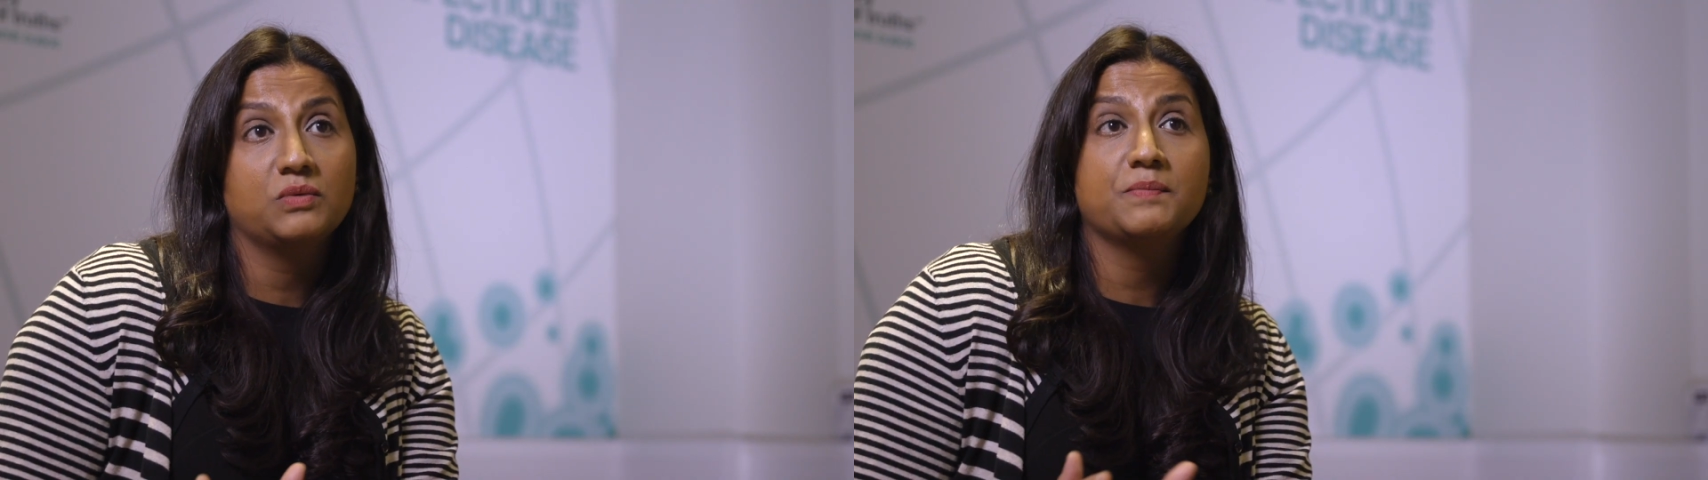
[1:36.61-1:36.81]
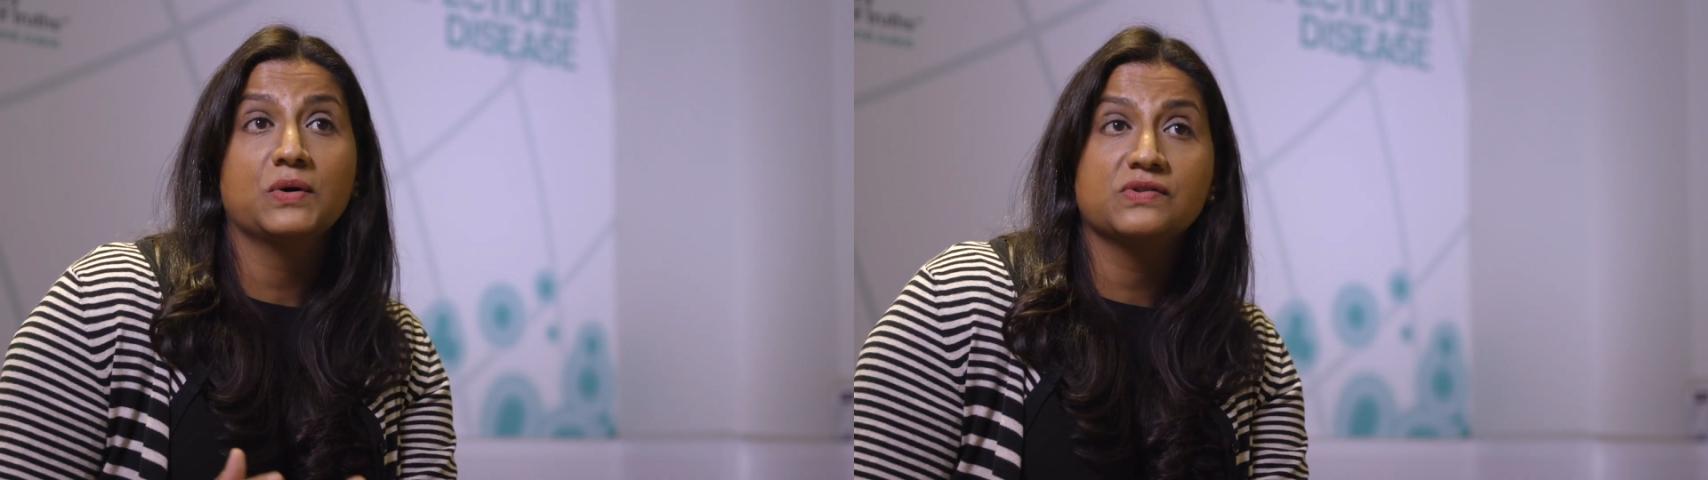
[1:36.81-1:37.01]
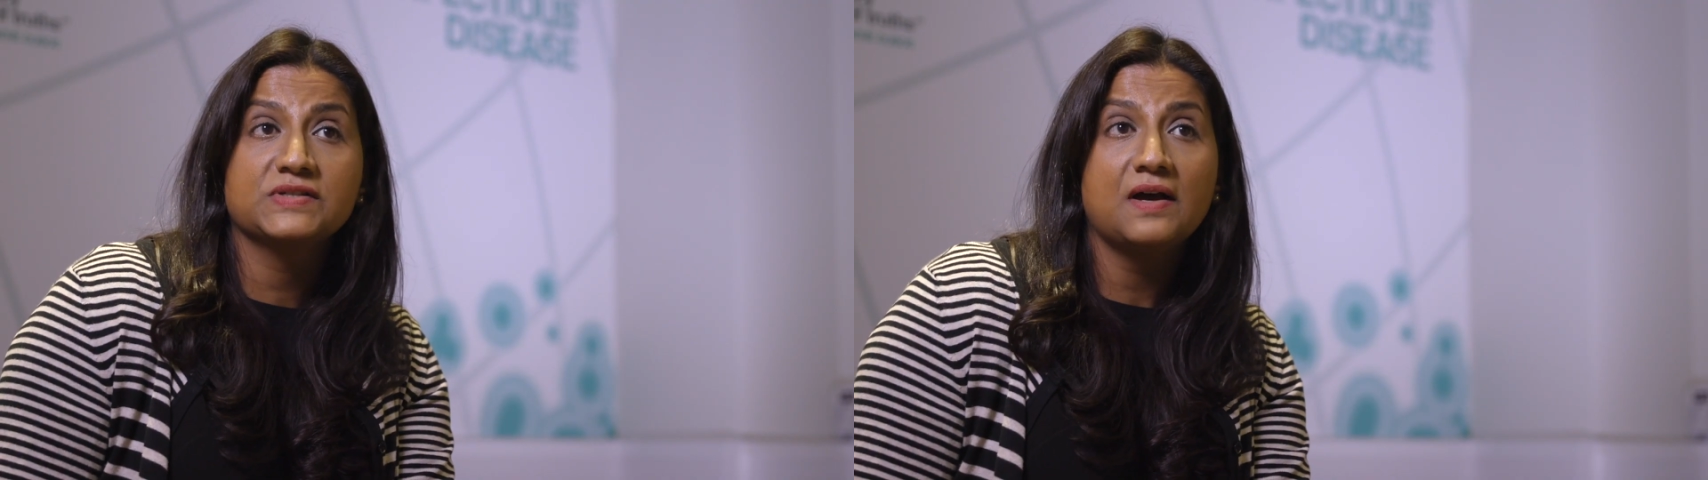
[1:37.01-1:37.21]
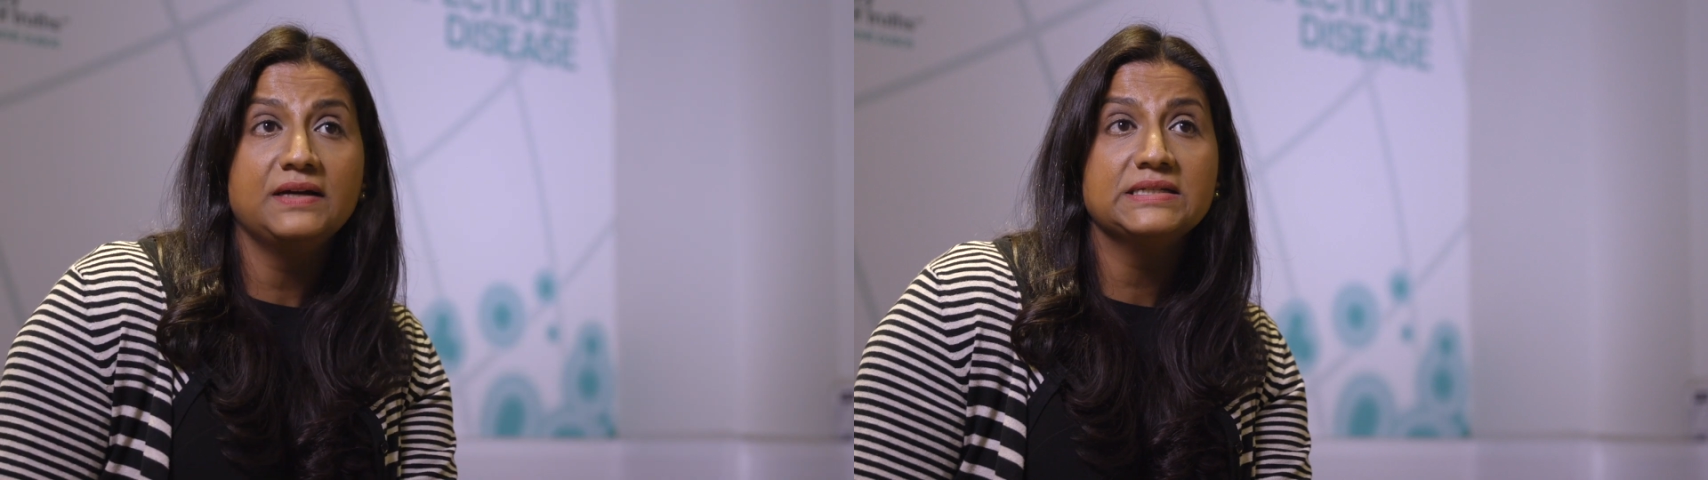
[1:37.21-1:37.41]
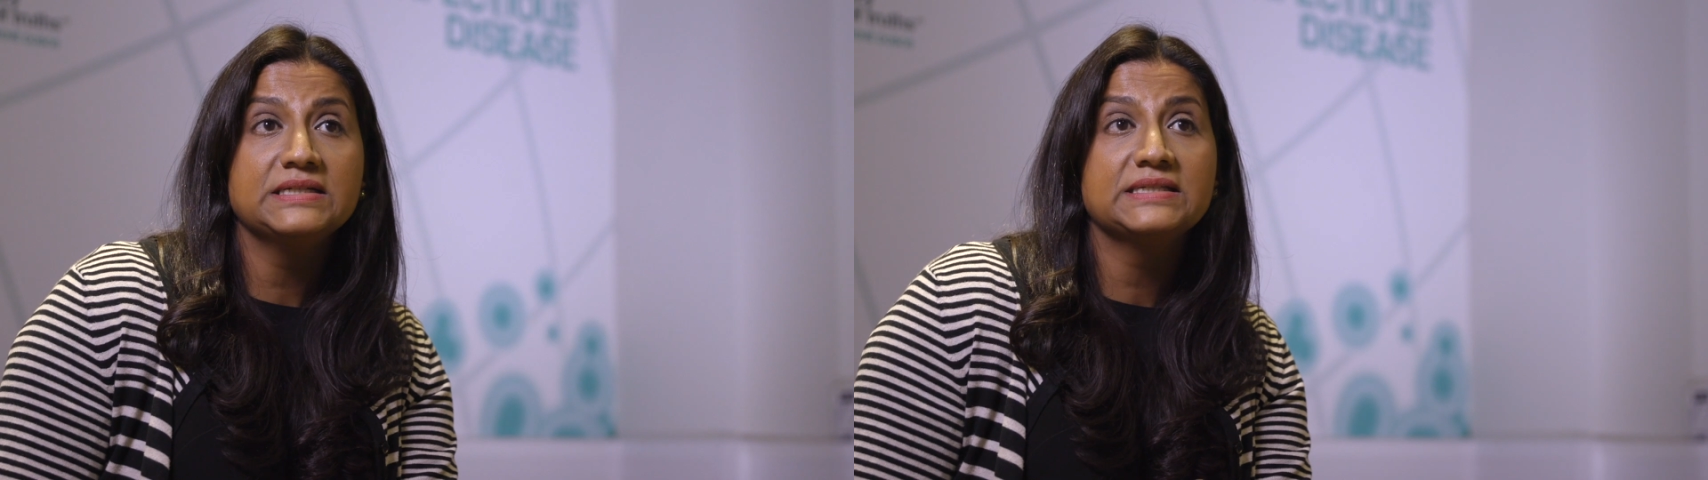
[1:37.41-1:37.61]
with both
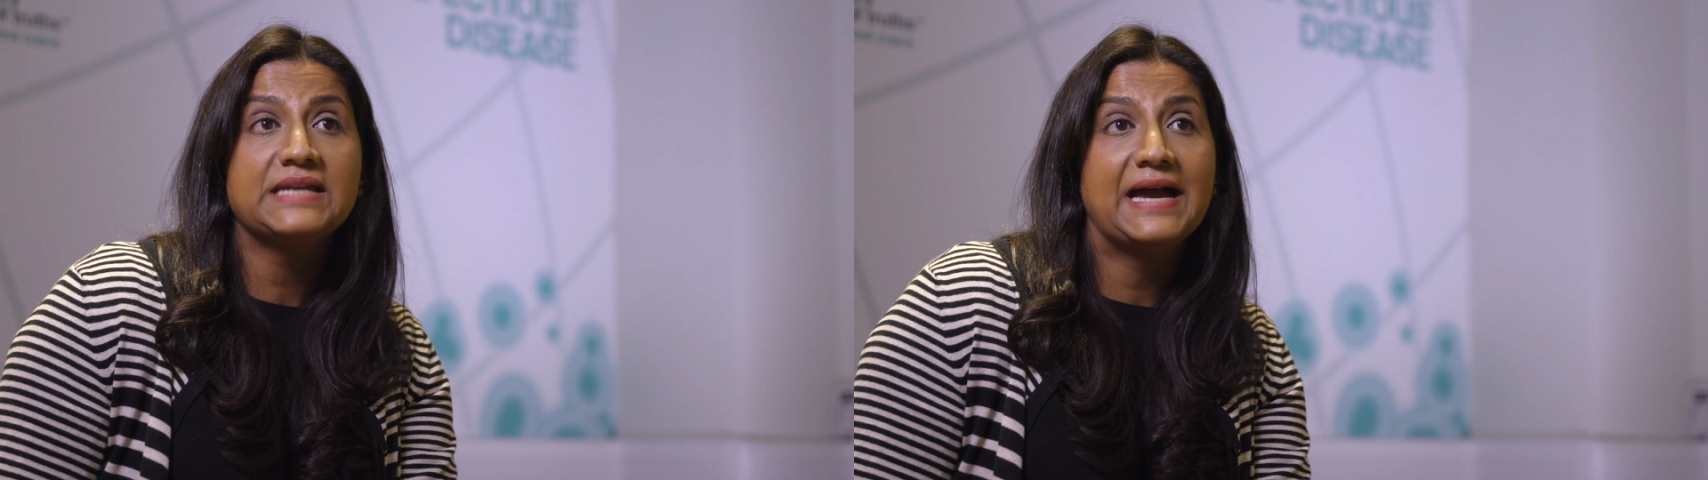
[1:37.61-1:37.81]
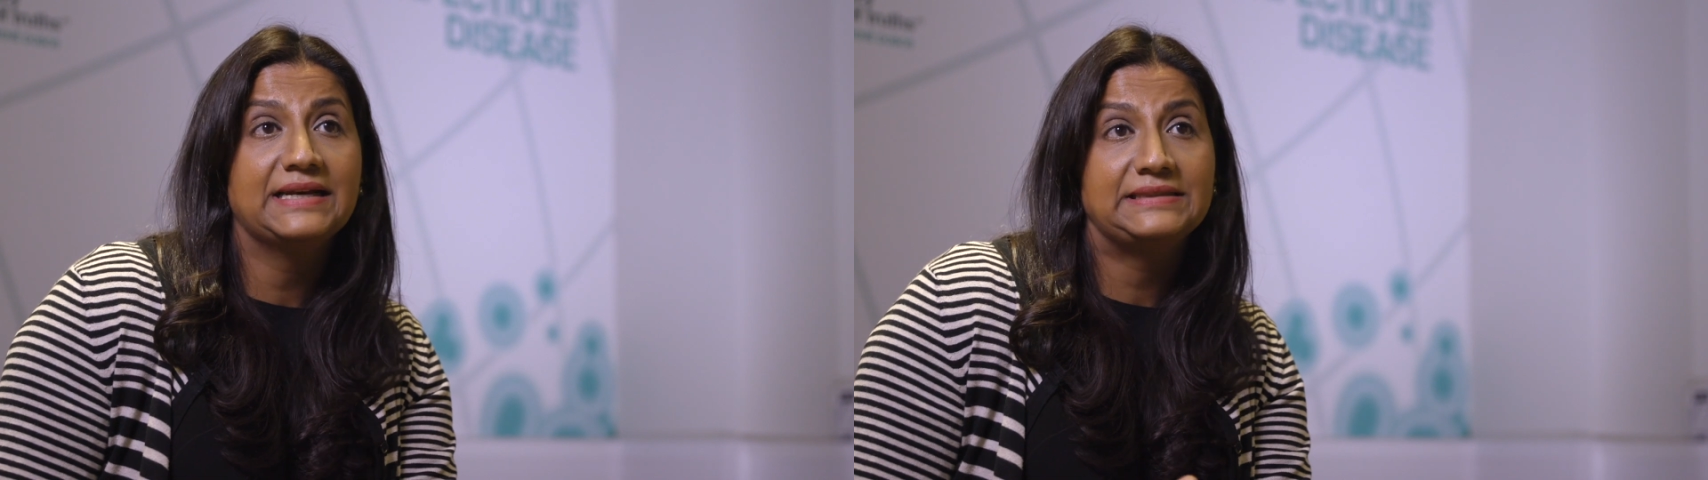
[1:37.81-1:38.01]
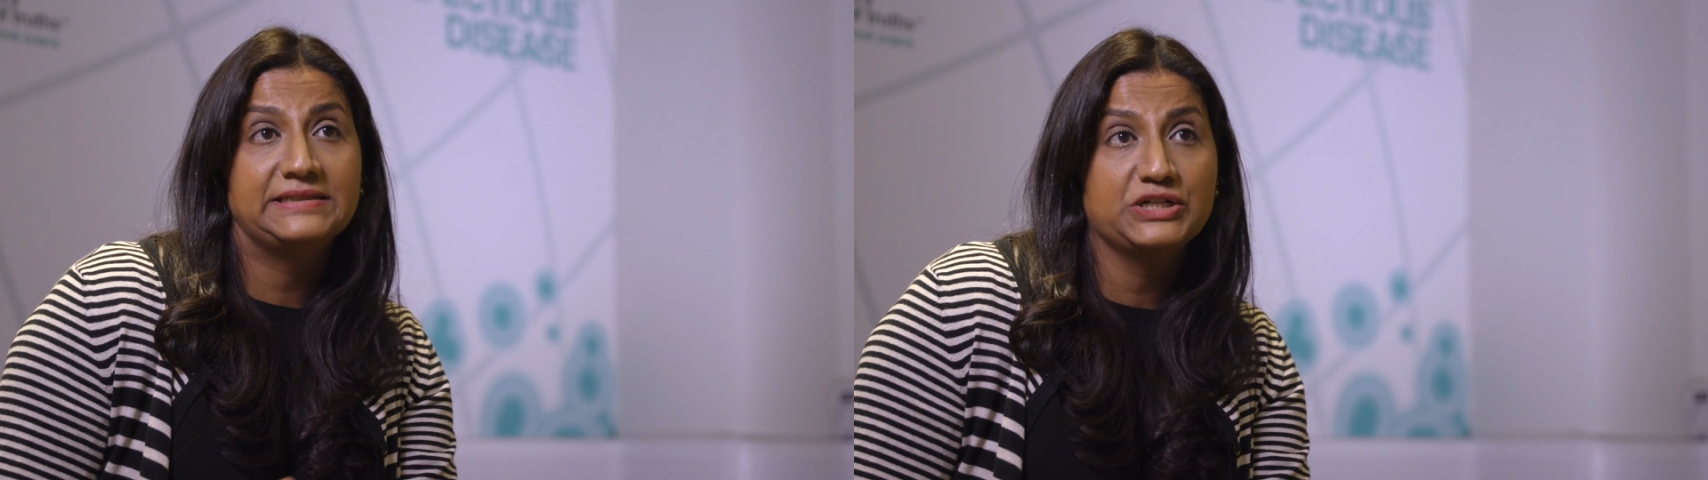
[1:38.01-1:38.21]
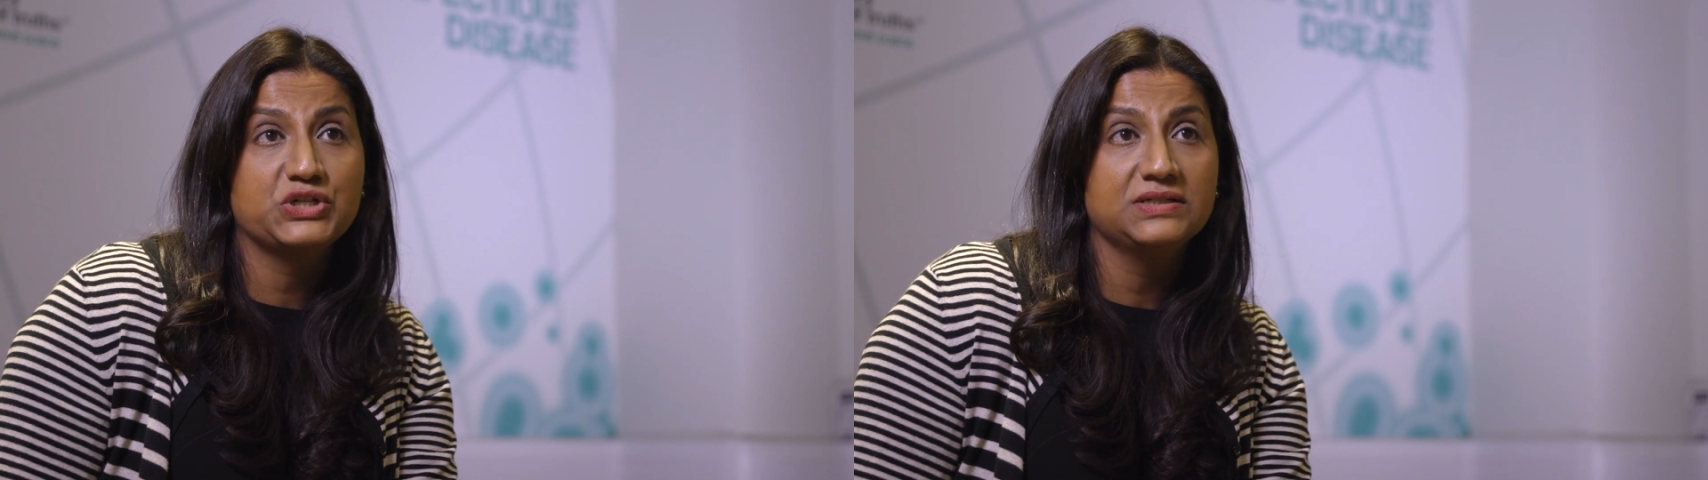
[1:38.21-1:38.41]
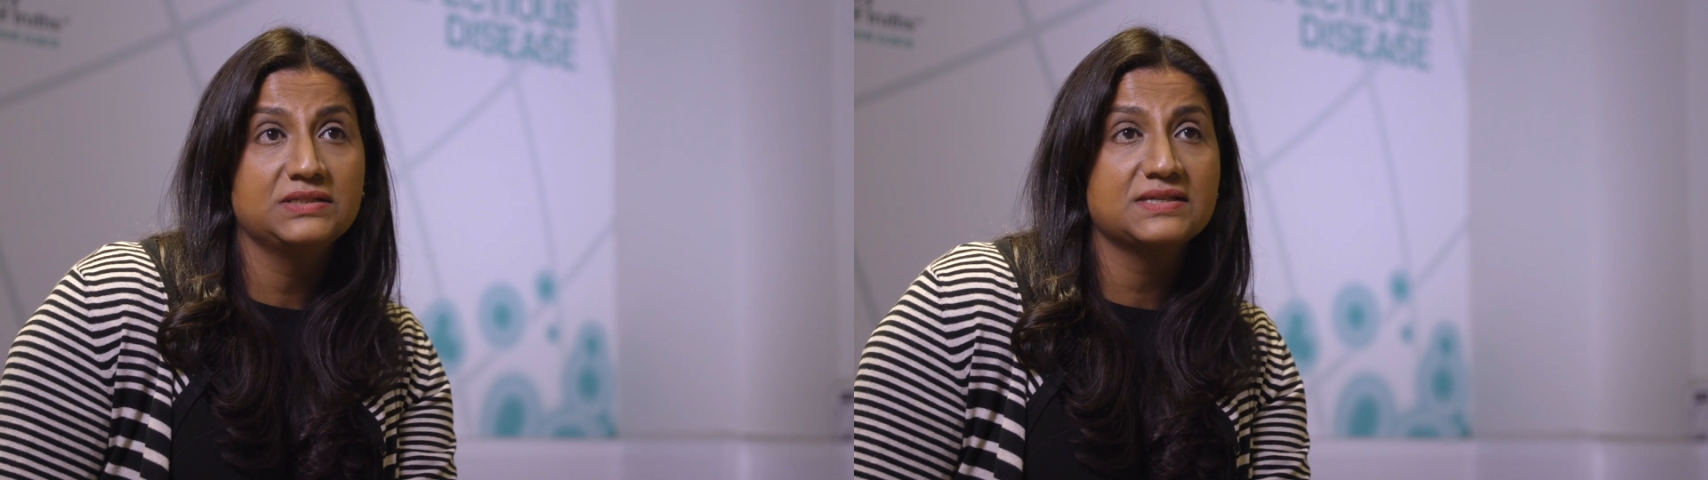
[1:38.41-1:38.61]
scientists and
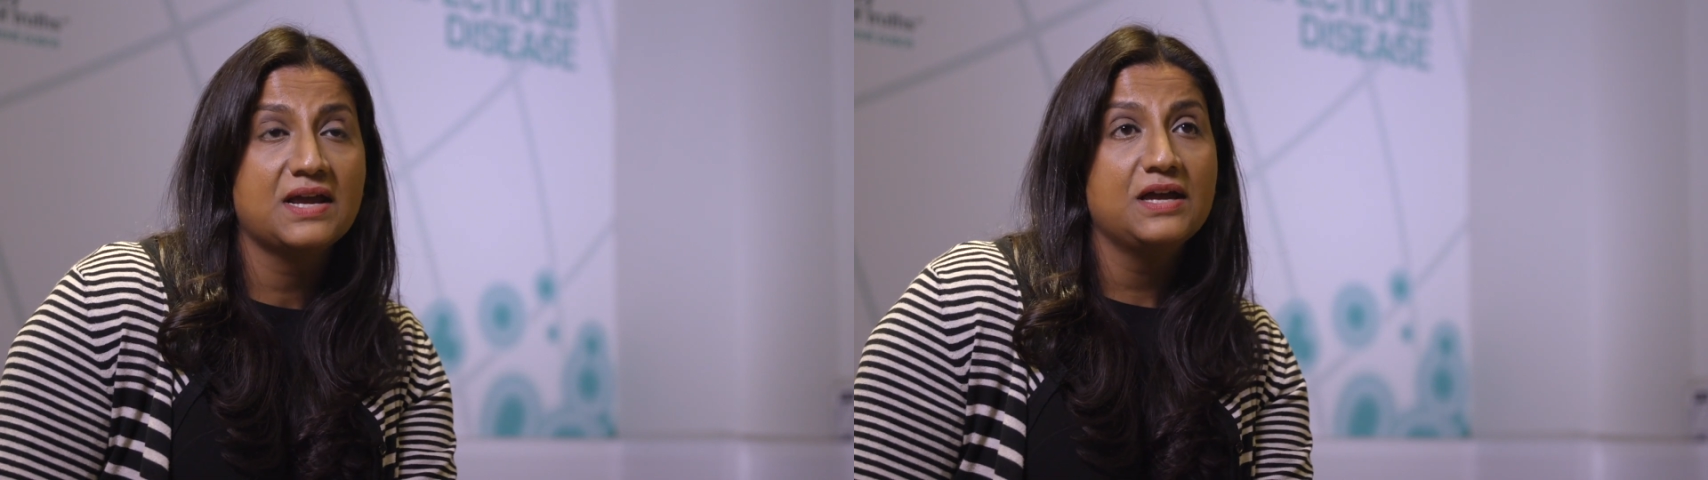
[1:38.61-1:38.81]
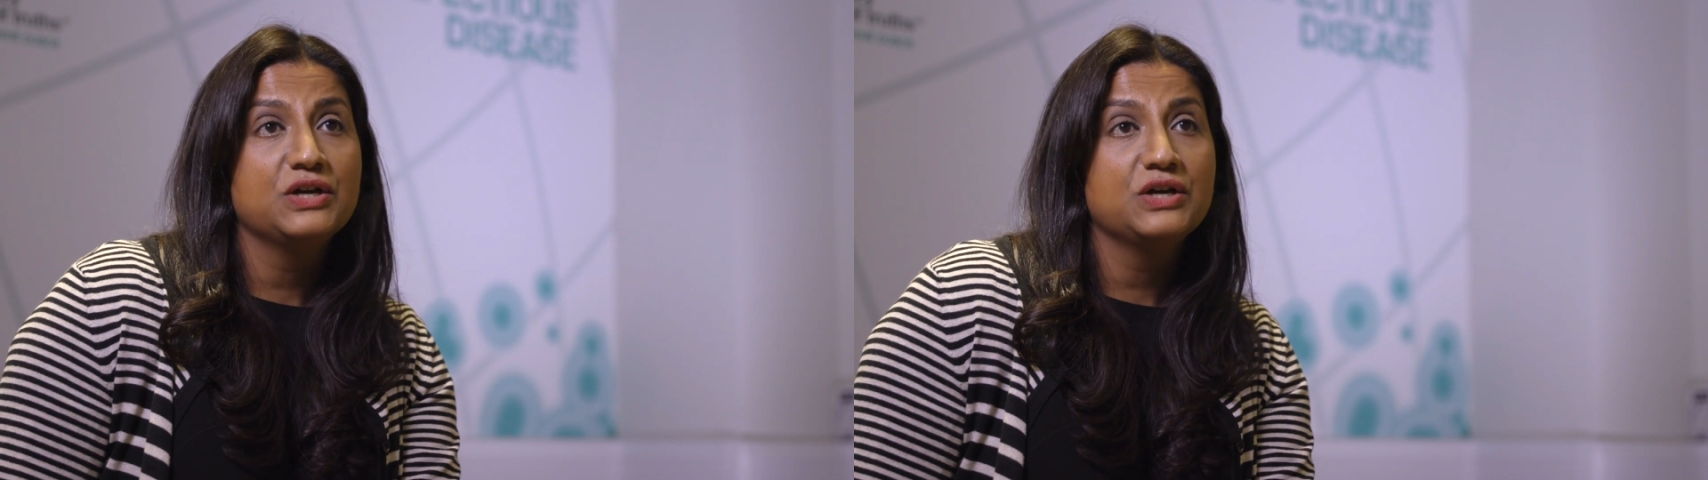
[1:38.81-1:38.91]
clinicians.